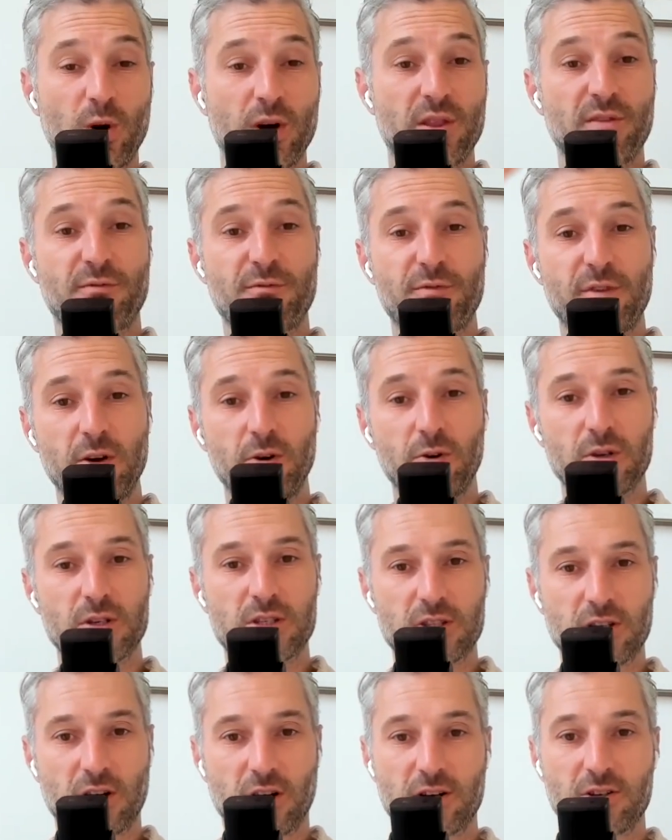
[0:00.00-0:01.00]
field is
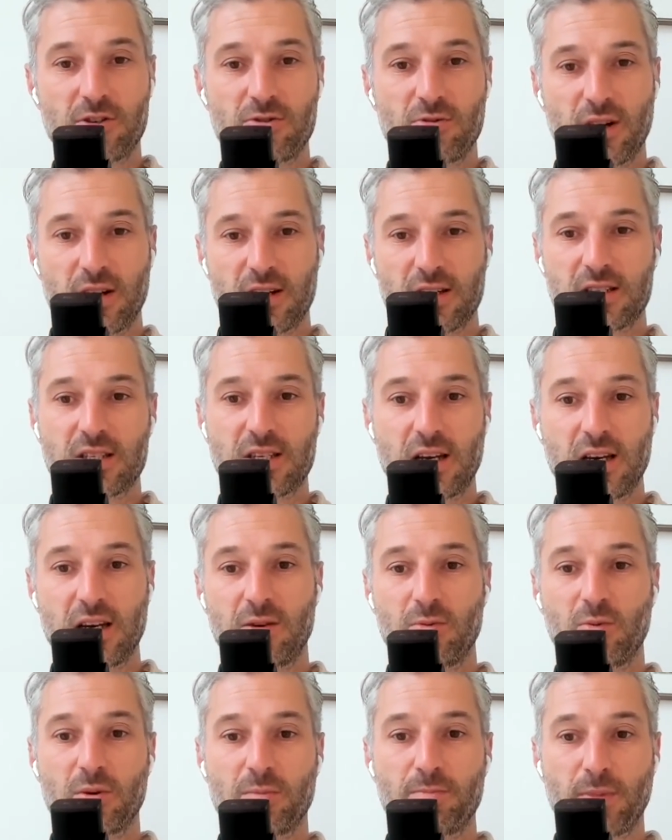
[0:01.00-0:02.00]
starting to
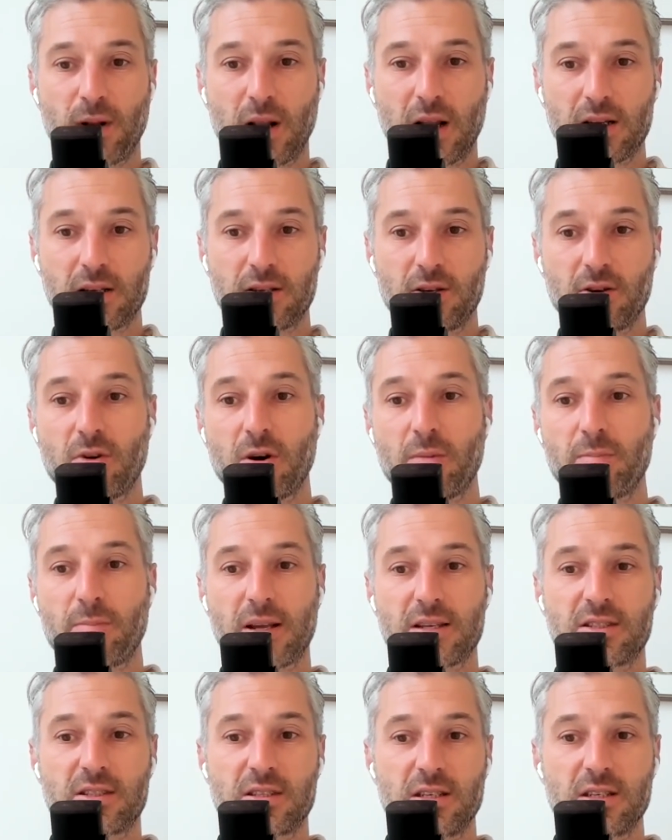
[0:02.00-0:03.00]
understand what
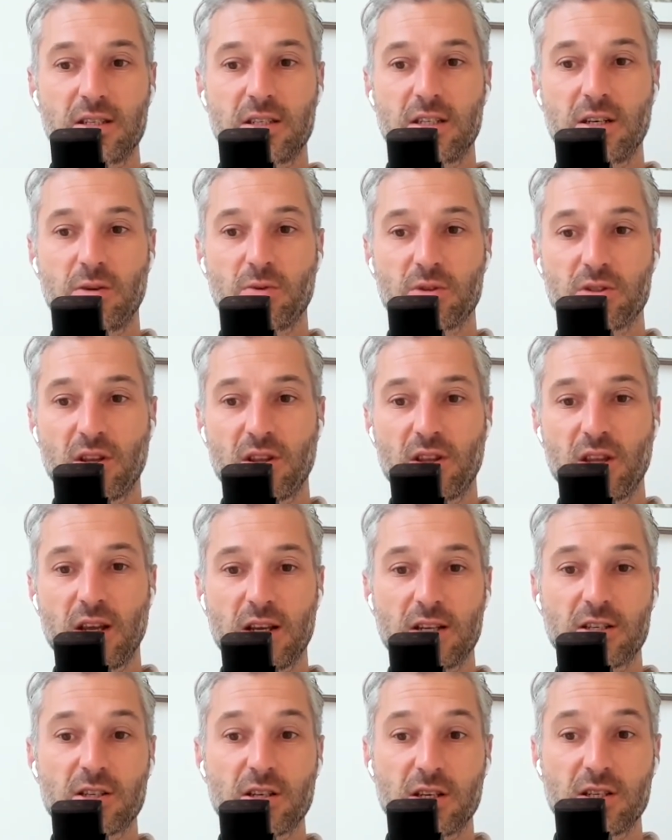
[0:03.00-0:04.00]
neuroplasticity was a thing
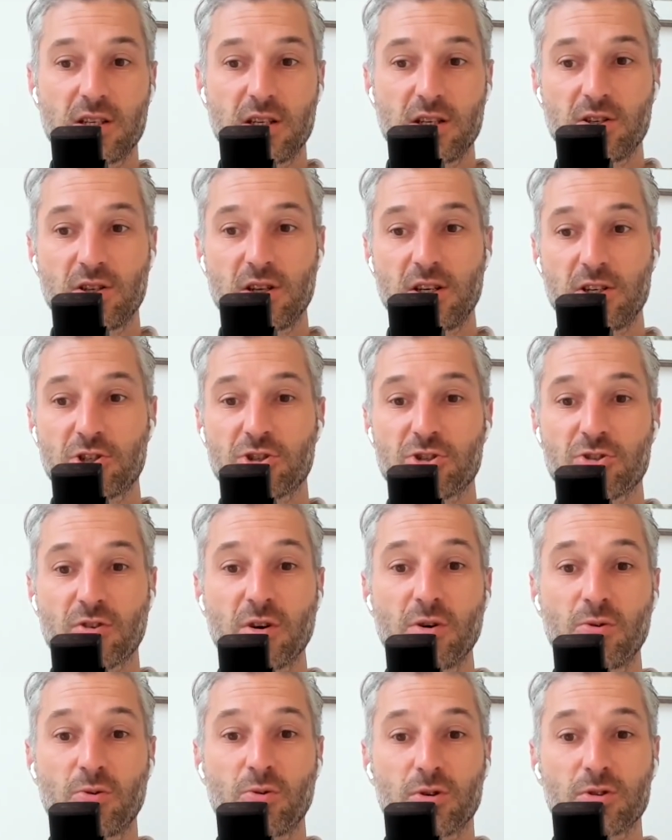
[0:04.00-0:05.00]
is in
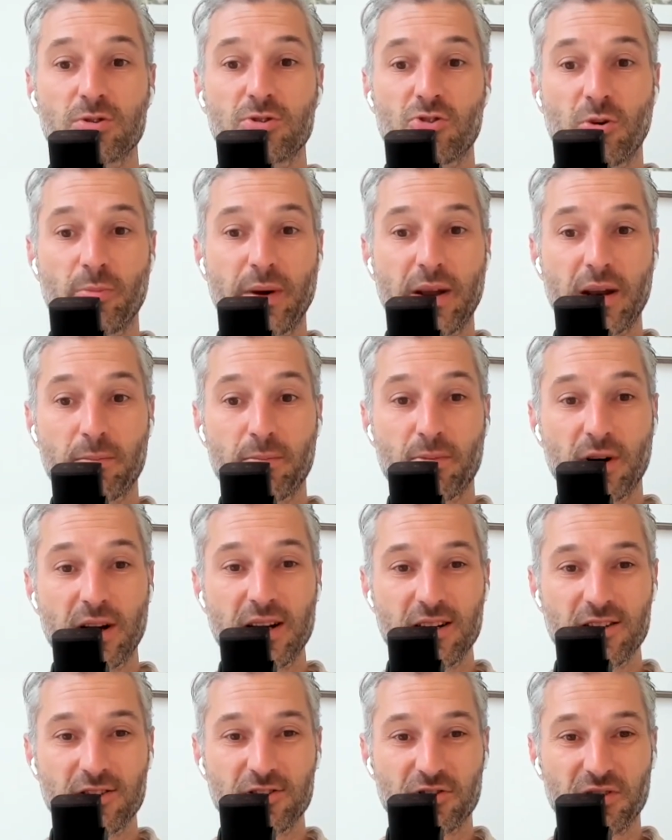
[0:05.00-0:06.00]
stroke or traumatic brain
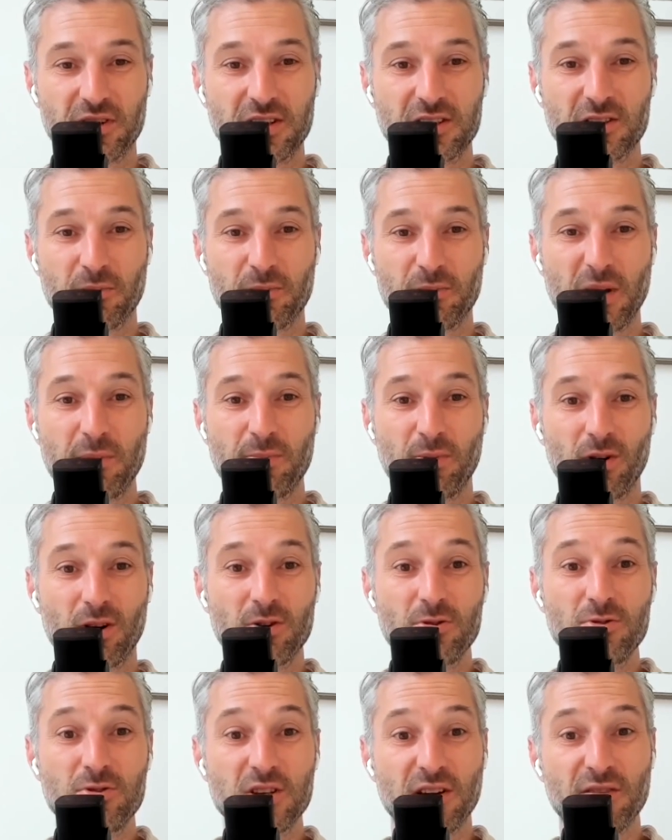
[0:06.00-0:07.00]
injury. So people
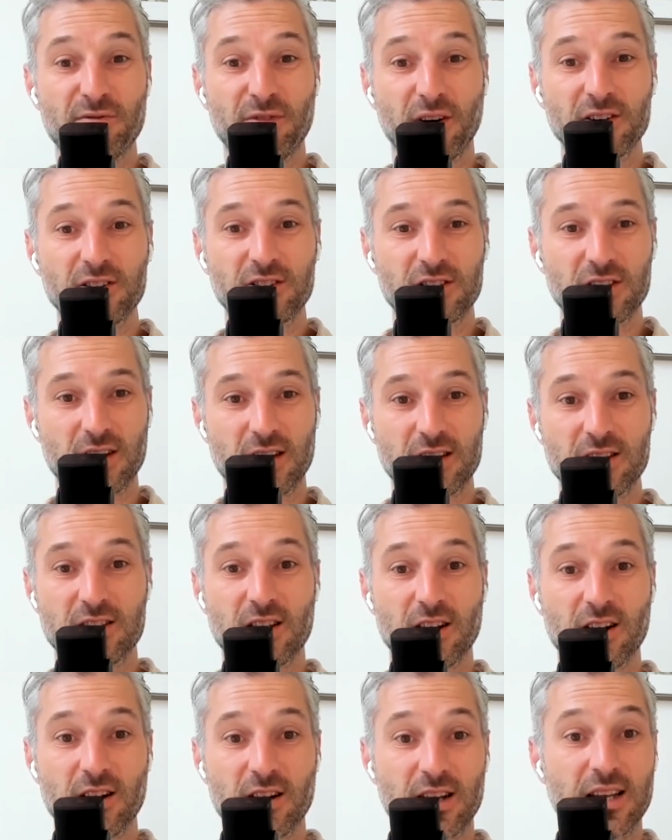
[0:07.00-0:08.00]
losing function and
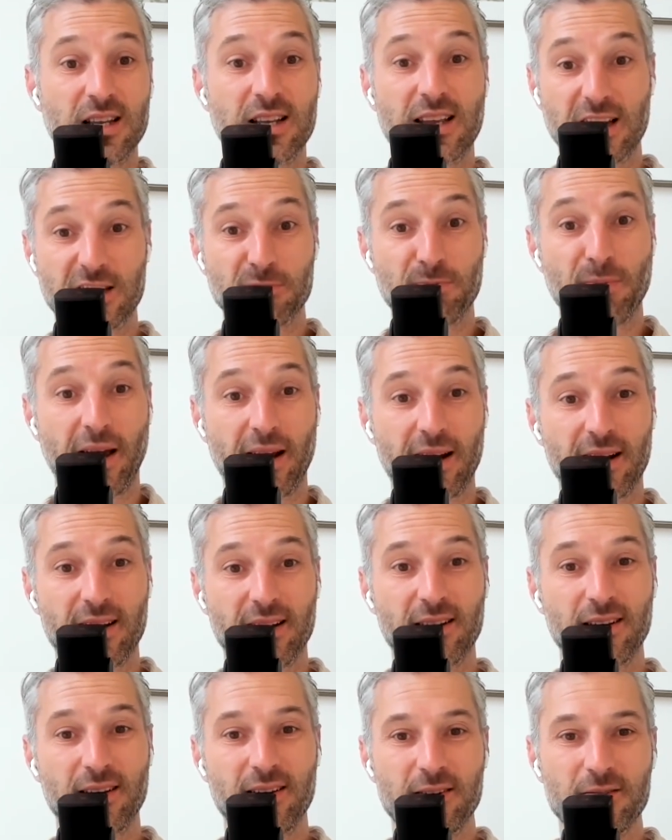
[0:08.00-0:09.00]
suddenly it gets
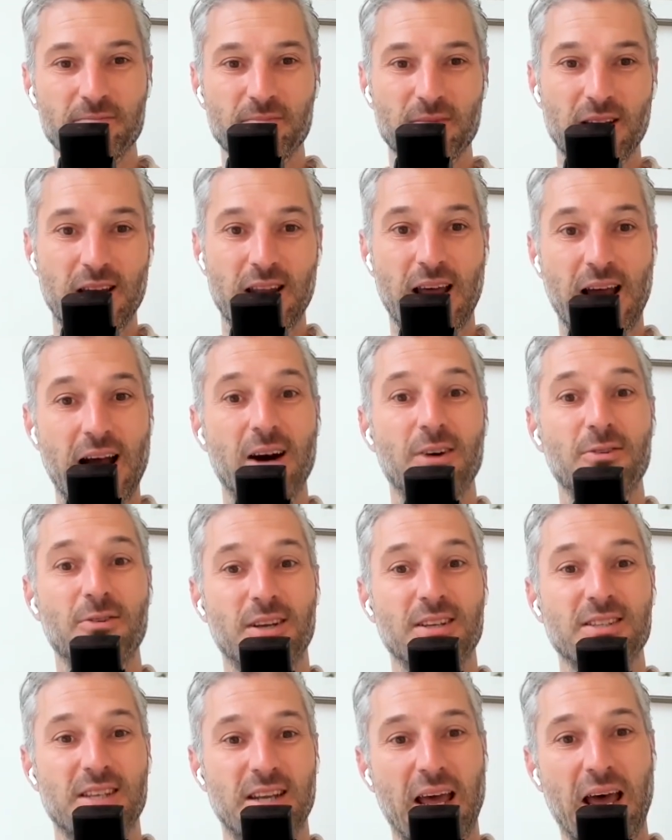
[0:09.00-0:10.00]
back. And how
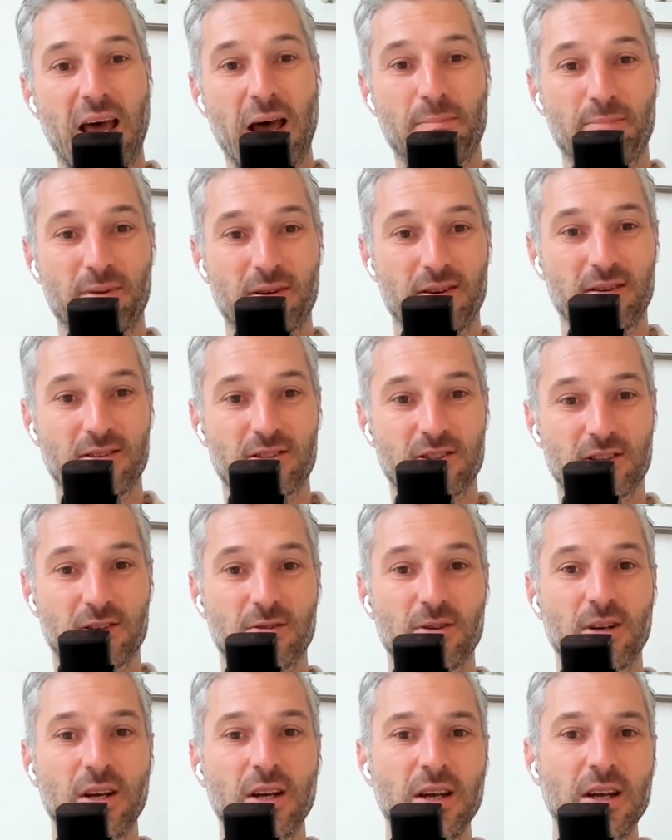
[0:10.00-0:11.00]
does it happen? So
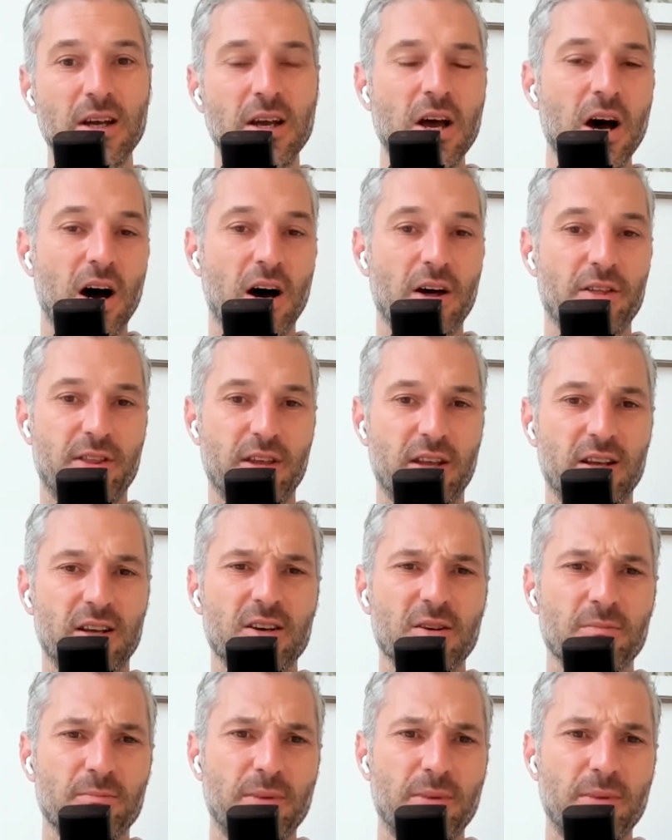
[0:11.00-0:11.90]
I think in